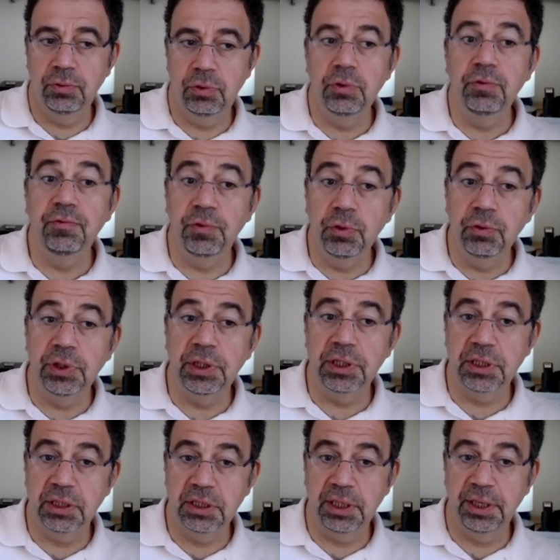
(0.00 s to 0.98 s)
view this
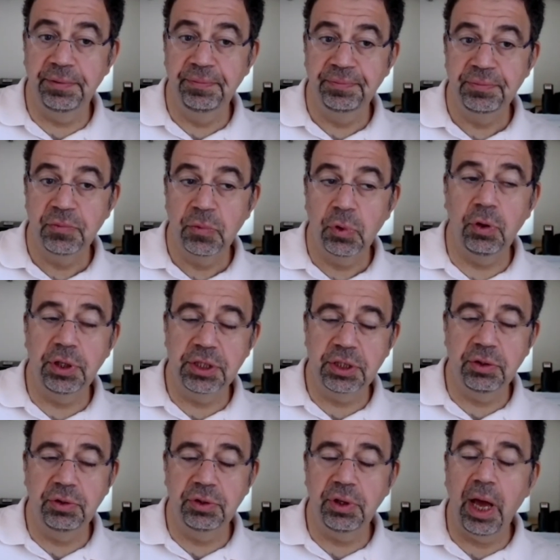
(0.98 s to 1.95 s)
as a, or it's
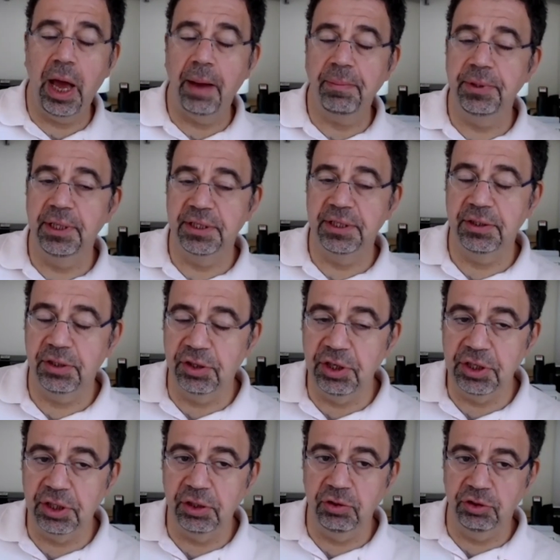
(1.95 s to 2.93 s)
going to happen as a
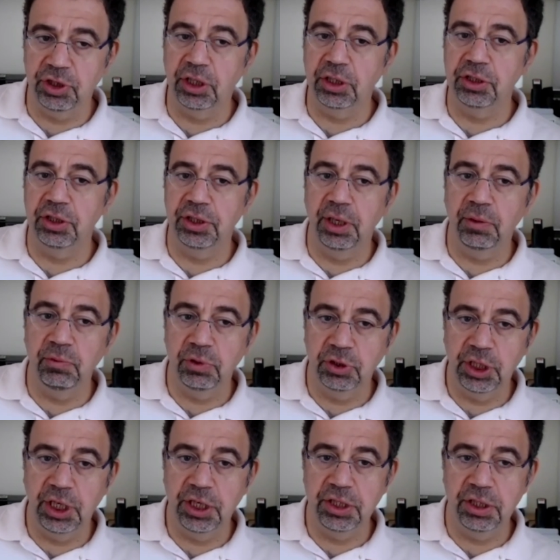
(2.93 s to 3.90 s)
critical juncture that will
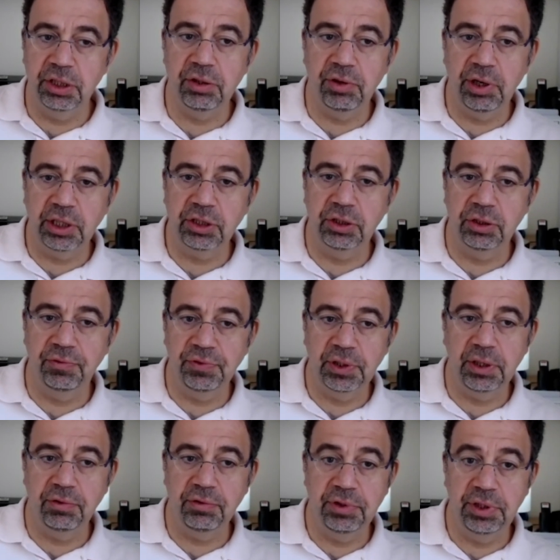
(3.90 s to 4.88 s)
change the direction of the
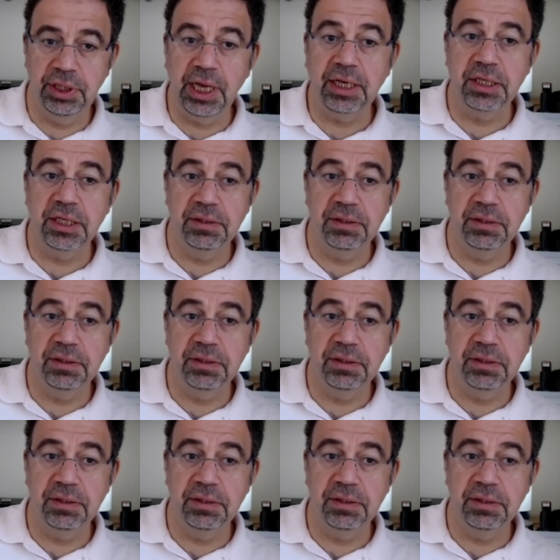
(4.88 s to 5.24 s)
country. Yet.